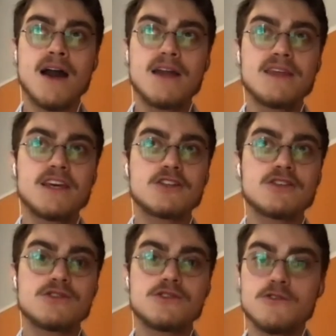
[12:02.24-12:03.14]
think
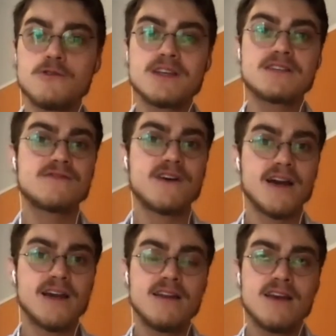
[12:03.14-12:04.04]
Zoom is
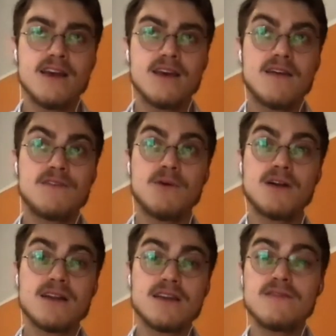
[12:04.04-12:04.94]
fine. If you want
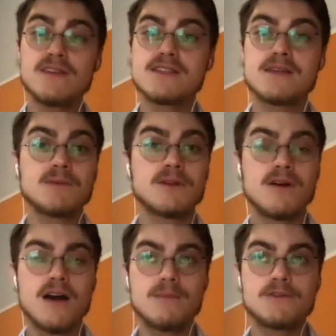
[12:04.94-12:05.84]
an even simpler
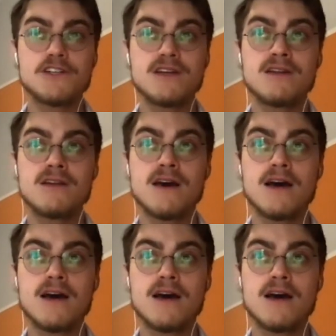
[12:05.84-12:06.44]
option